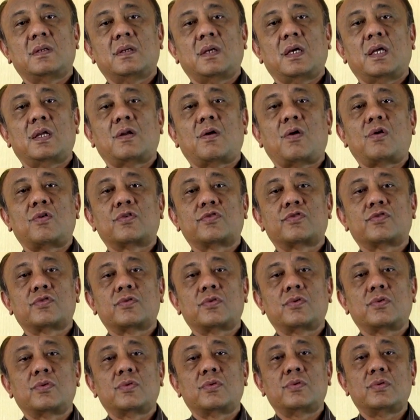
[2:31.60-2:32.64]
and
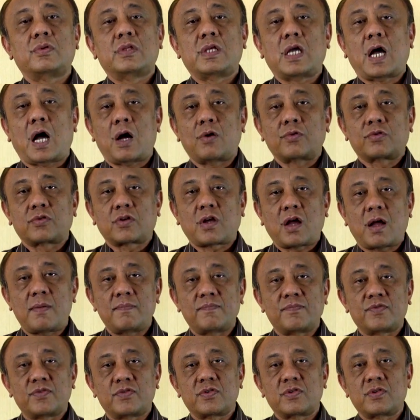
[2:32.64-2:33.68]
also the
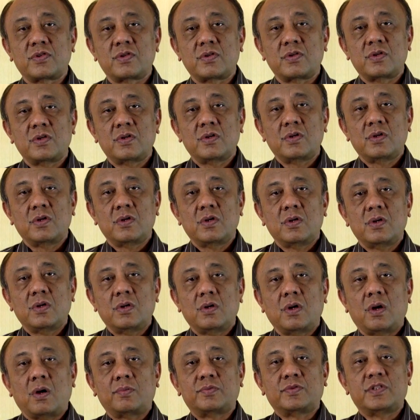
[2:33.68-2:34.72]
outcomes
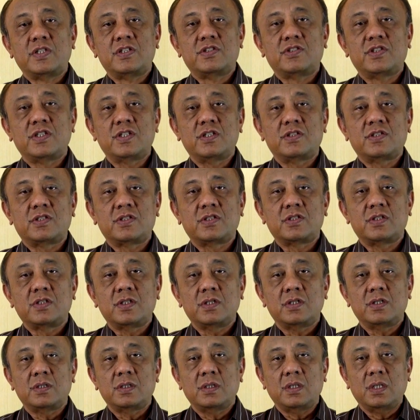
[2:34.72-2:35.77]
of disease
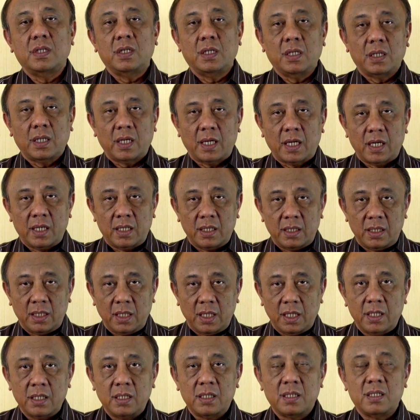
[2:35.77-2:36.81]

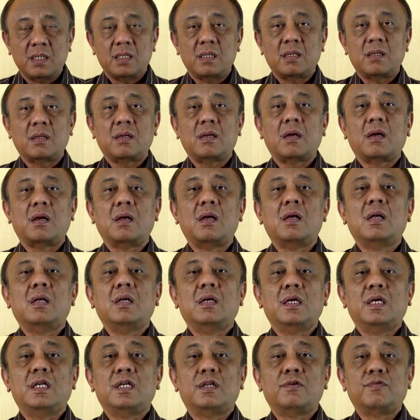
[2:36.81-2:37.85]
in
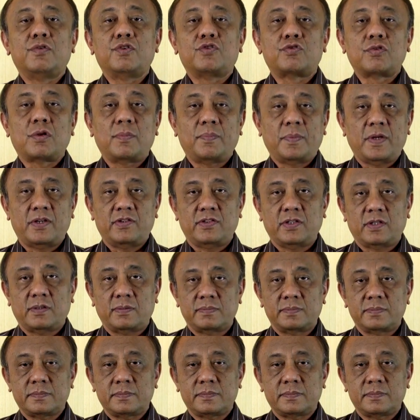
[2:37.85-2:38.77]
individual patient.